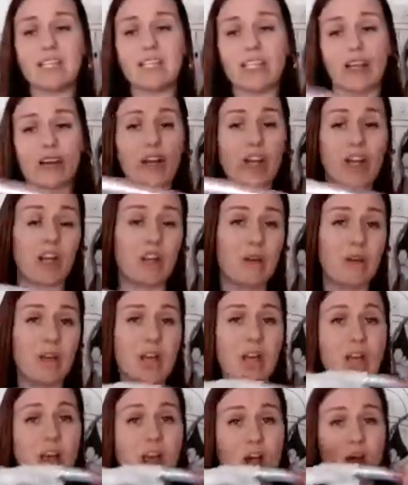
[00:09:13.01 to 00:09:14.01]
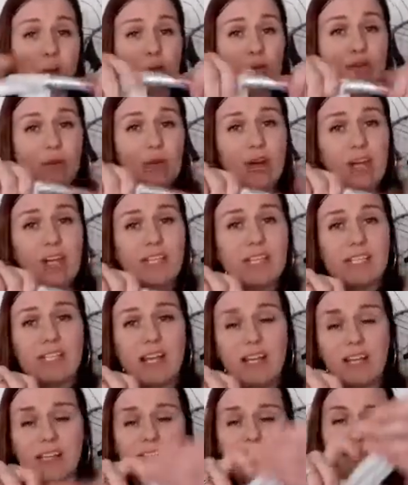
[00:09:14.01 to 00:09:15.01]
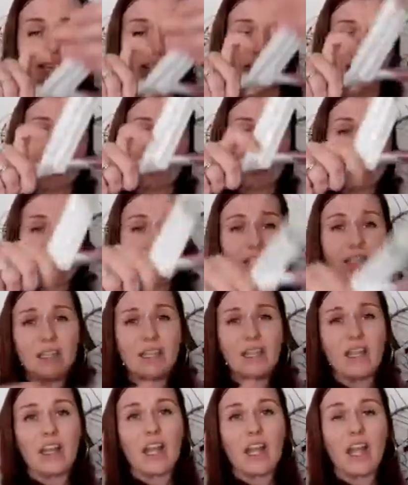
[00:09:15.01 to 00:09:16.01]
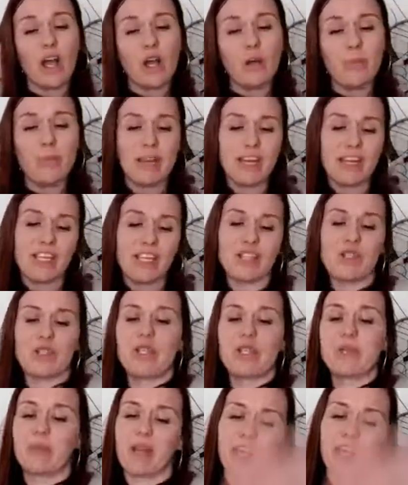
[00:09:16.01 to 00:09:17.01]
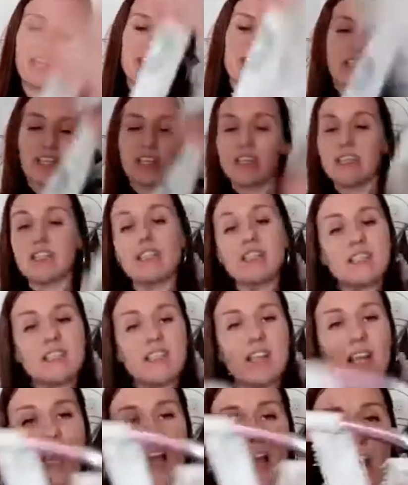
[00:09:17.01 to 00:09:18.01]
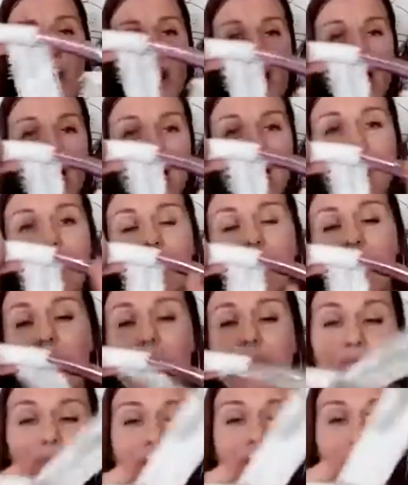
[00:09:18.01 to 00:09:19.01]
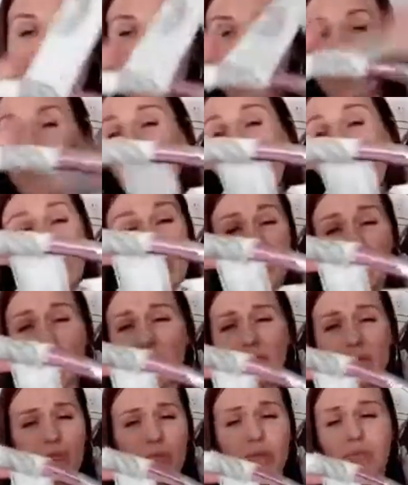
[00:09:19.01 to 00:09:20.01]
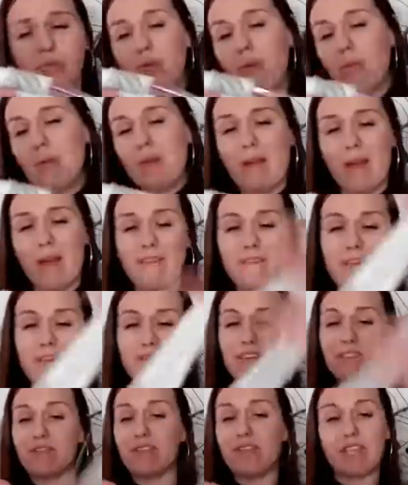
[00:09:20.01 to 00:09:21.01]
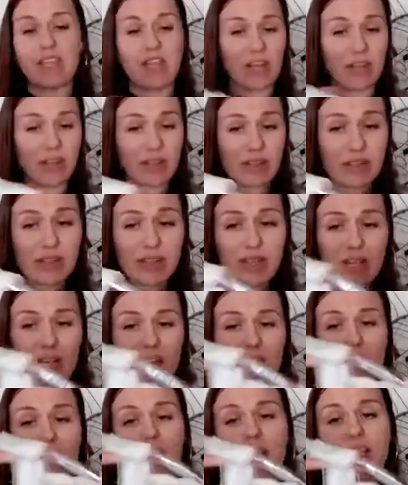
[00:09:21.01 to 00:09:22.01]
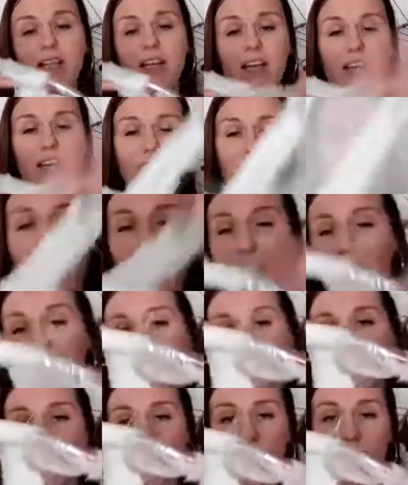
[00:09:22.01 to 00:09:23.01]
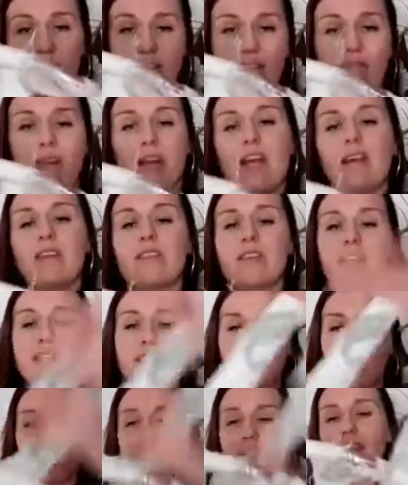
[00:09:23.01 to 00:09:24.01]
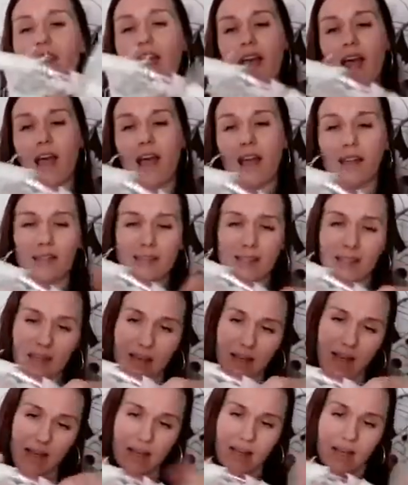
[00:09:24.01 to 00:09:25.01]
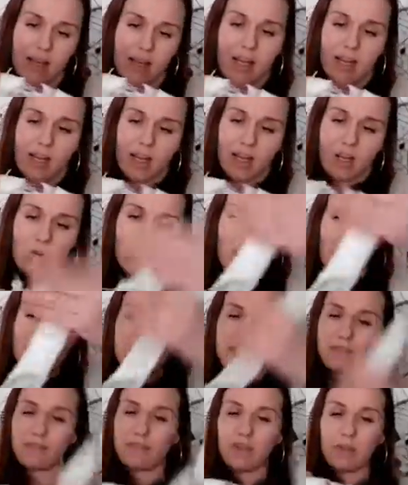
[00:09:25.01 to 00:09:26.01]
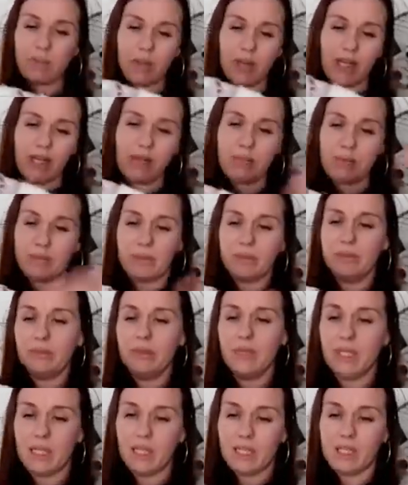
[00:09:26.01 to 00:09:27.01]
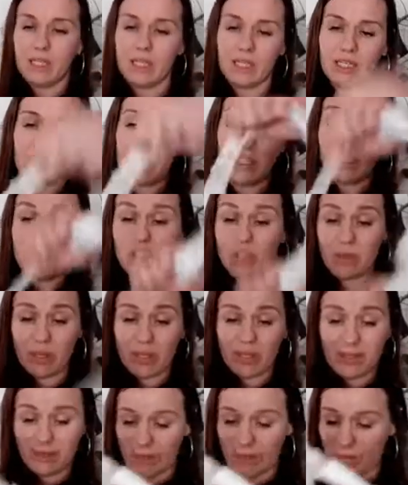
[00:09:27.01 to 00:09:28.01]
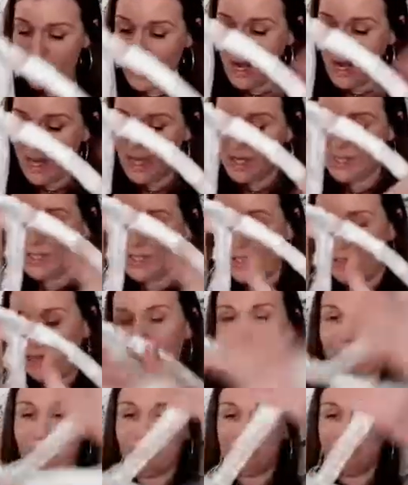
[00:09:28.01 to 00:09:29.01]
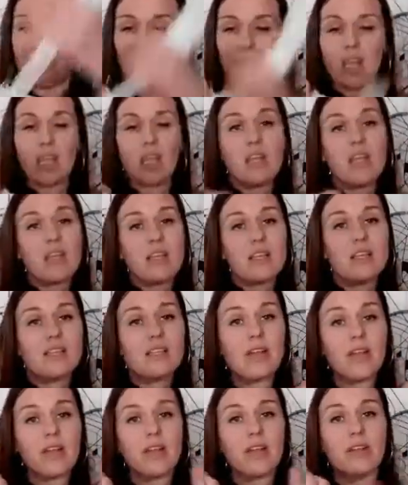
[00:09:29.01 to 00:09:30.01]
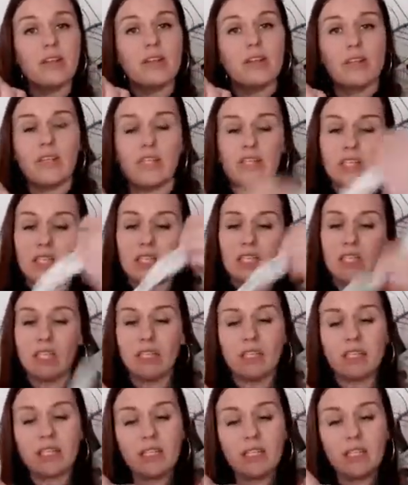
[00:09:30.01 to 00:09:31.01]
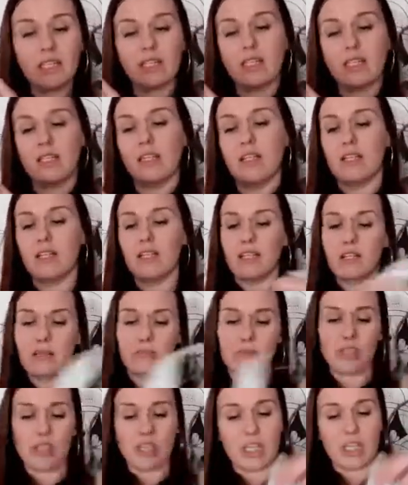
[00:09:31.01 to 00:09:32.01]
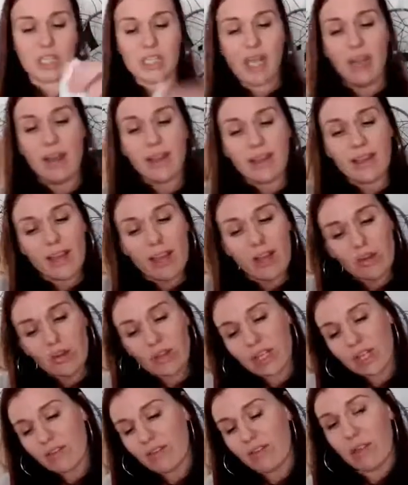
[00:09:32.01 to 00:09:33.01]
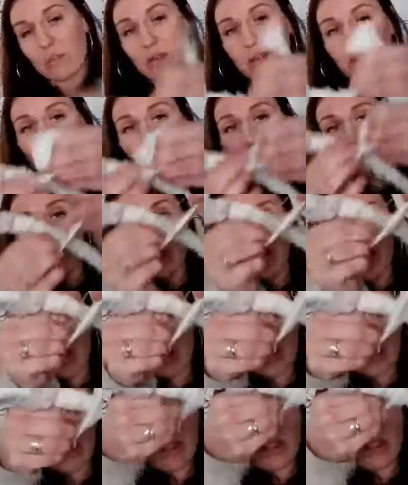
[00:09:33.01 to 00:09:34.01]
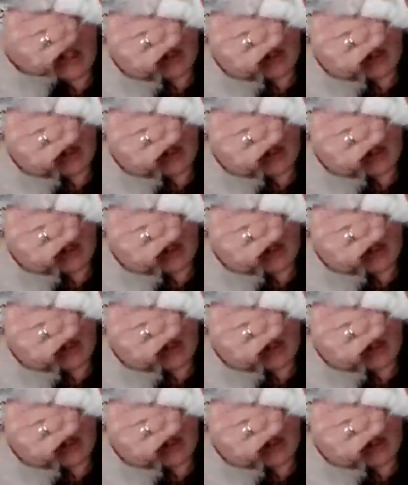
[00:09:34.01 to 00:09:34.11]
don't know. Before I started making dream catchers, I watched probably about 50 videos to kind of an idea of how they're done, and quite a few people do it different ways. So I'm just going to tie that on and give it a bit of a finish,